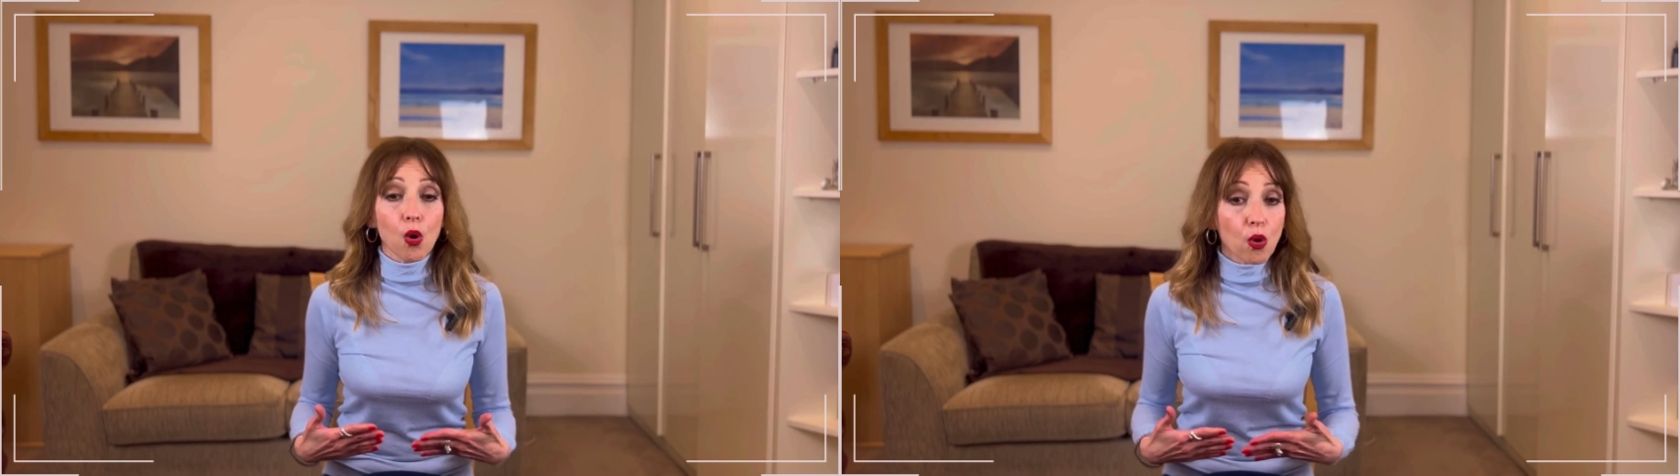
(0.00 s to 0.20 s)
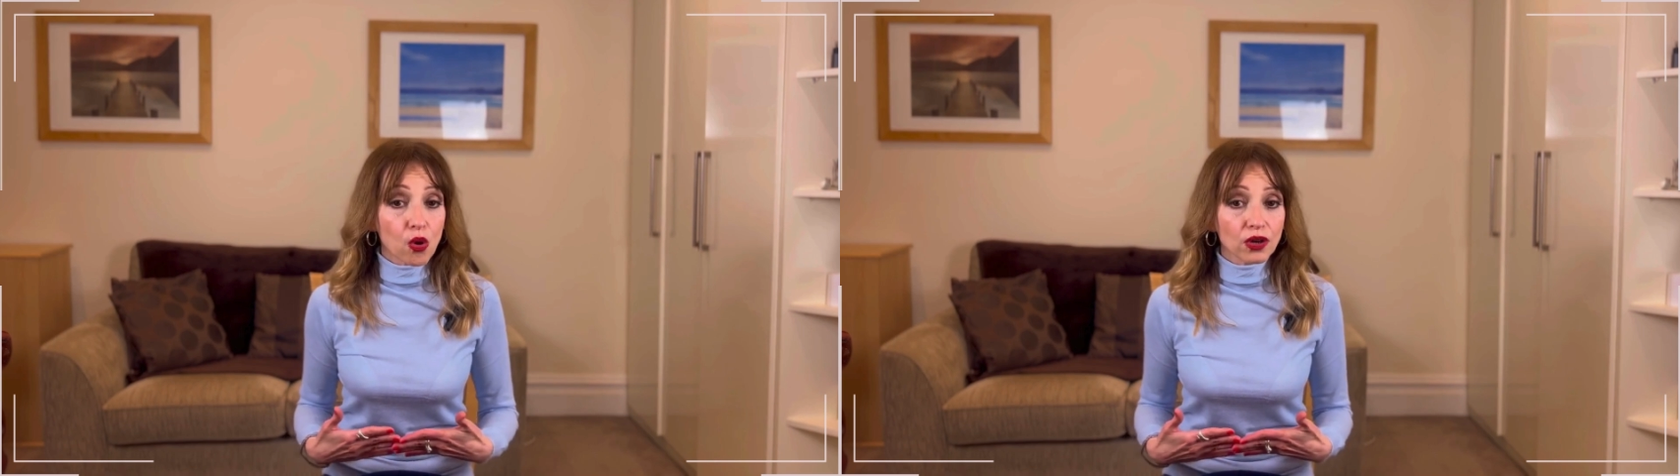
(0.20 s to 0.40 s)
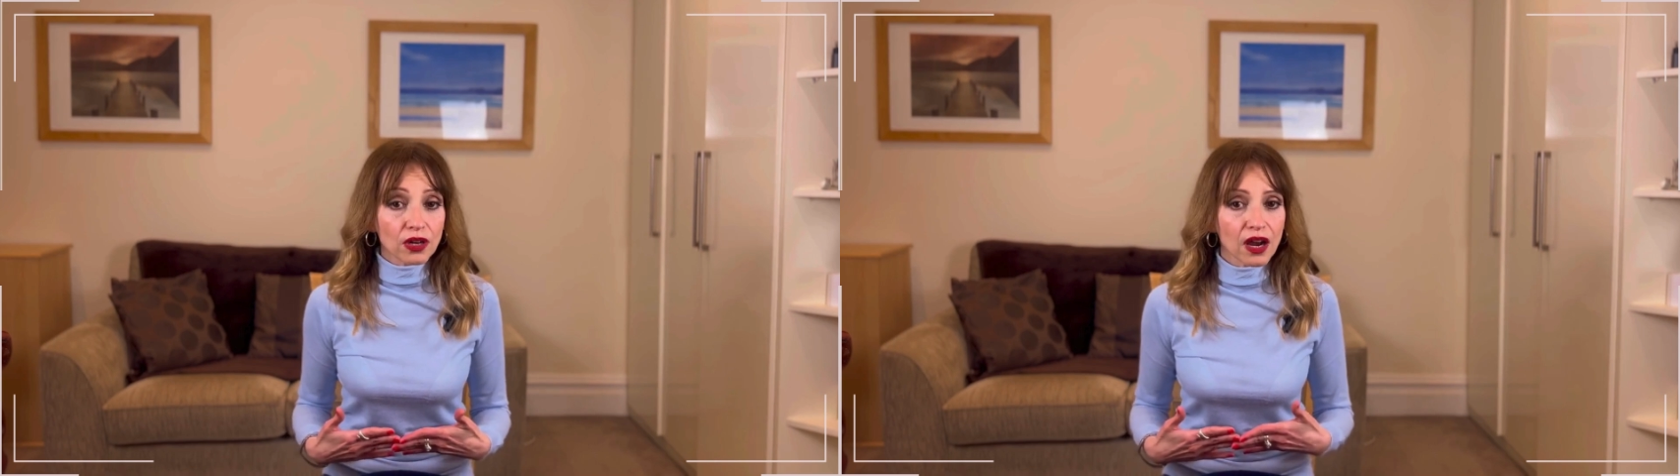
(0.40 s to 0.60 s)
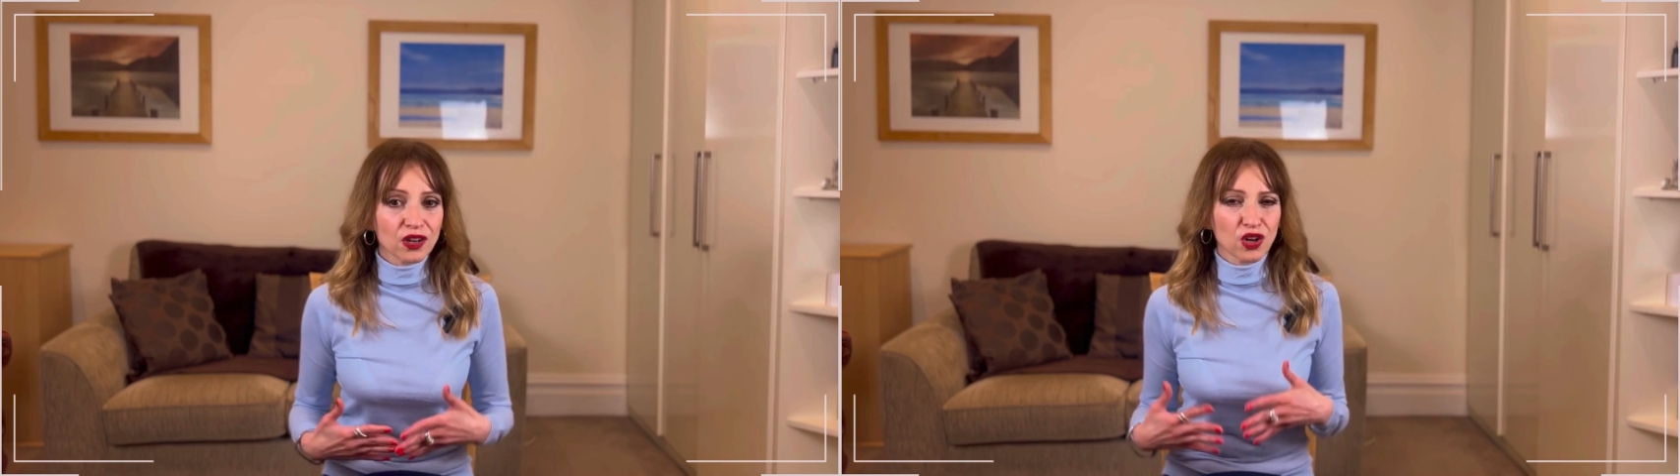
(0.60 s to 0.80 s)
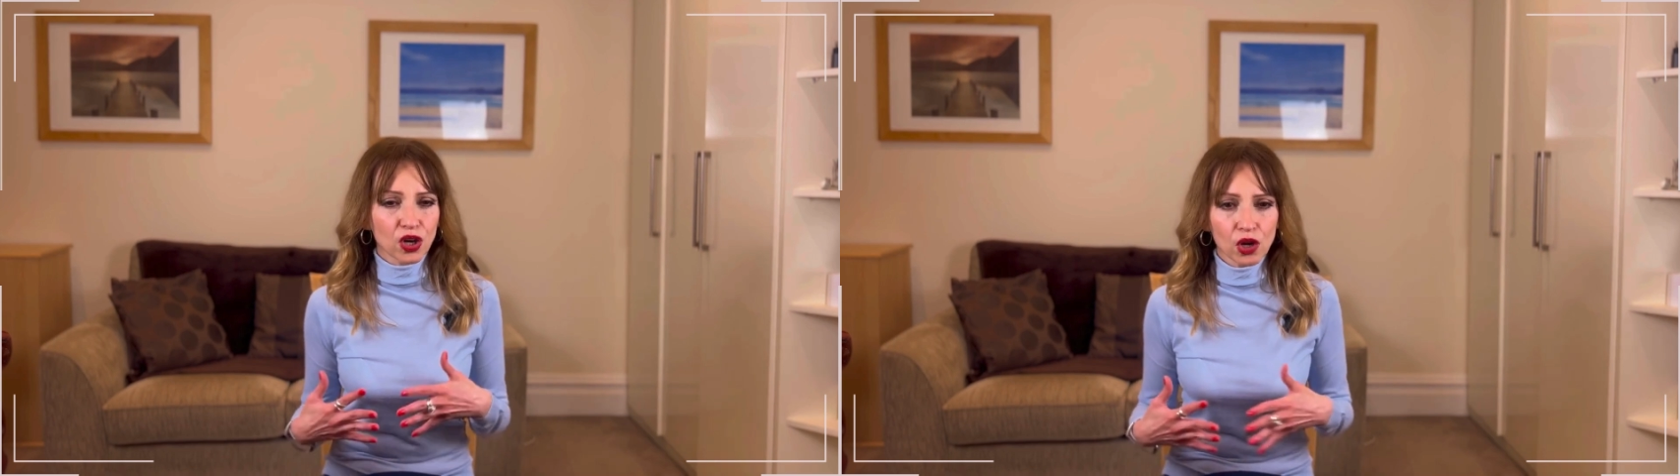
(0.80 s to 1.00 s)
or
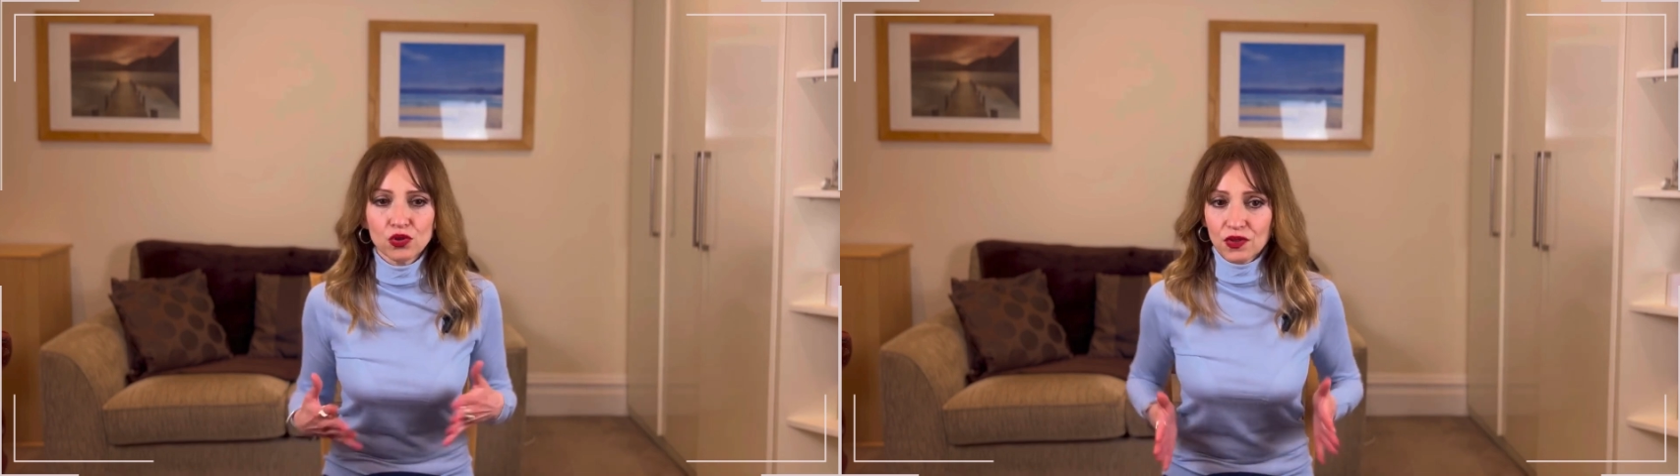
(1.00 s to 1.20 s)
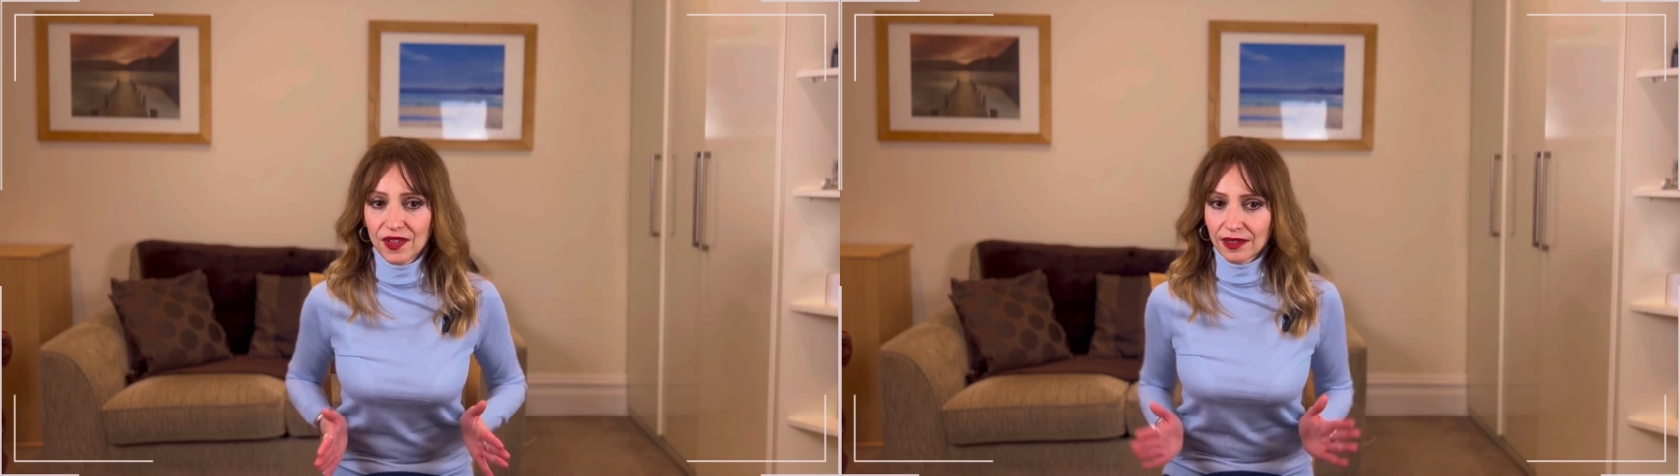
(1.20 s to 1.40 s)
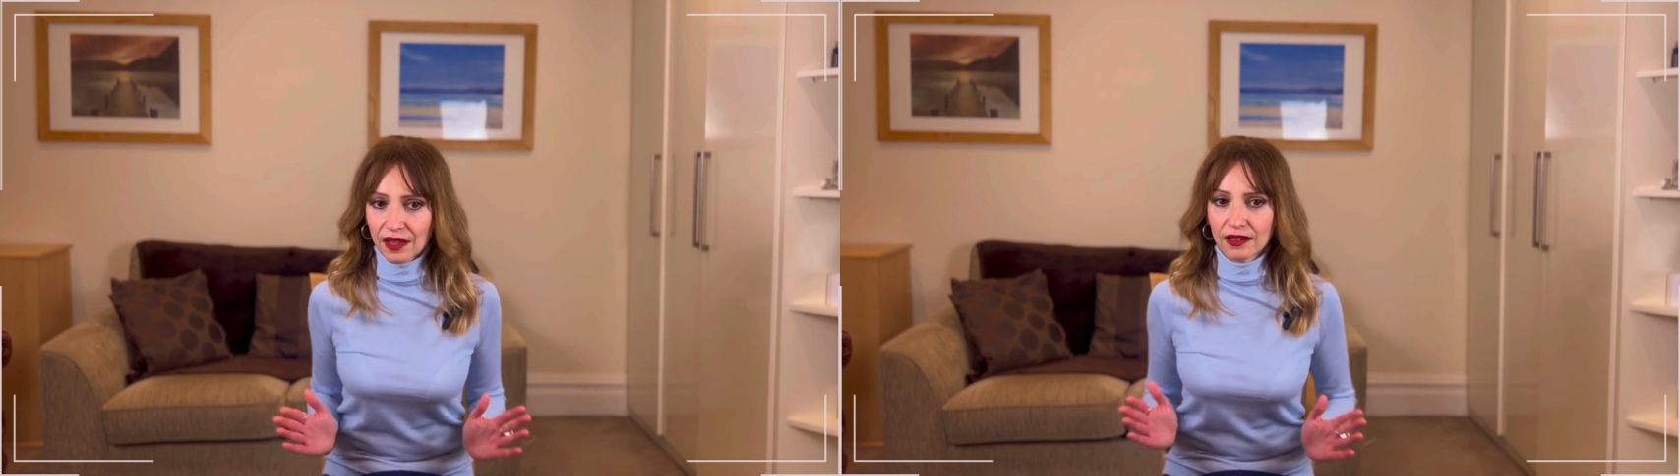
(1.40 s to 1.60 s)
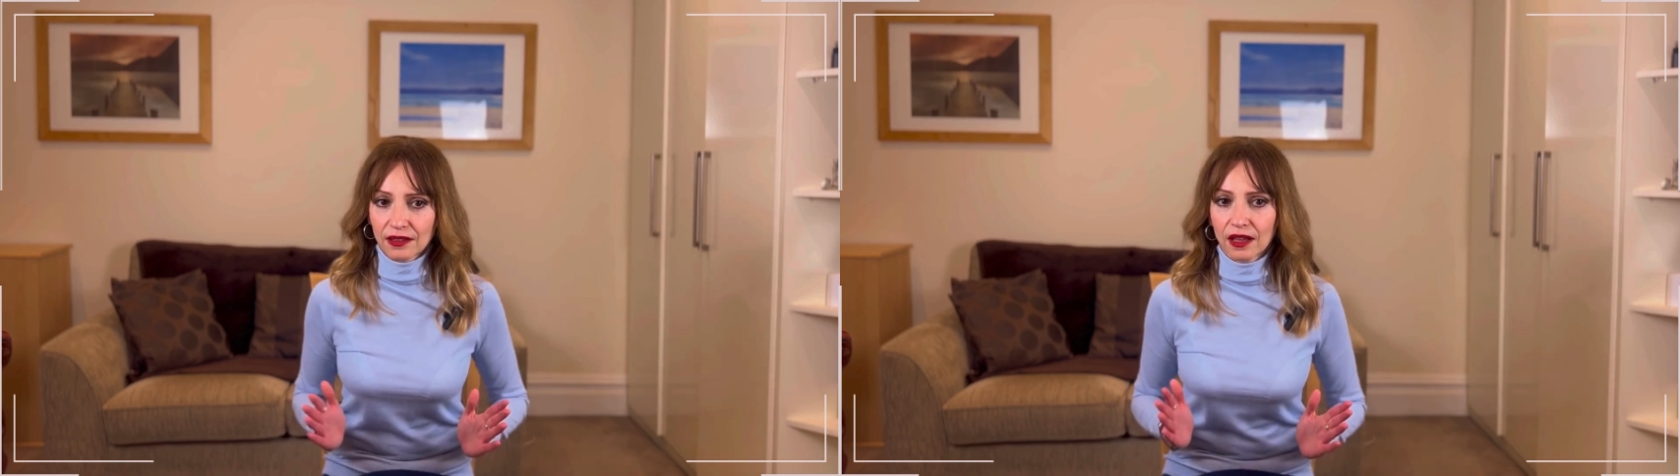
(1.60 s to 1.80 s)
are close-fitting